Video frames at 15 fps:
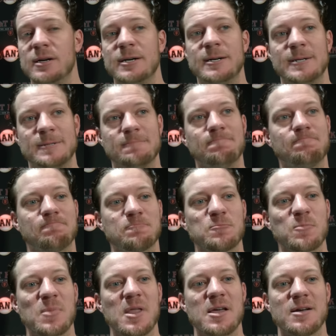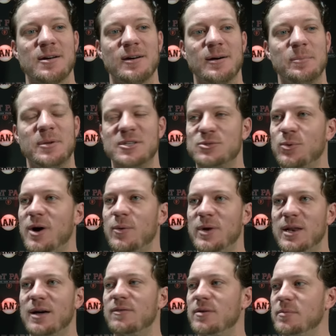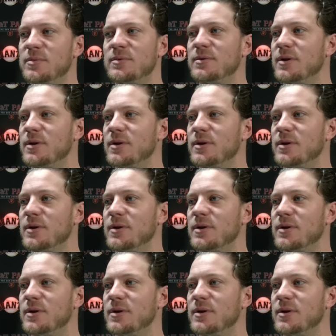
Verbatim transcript: um, uh, but it's why we love him.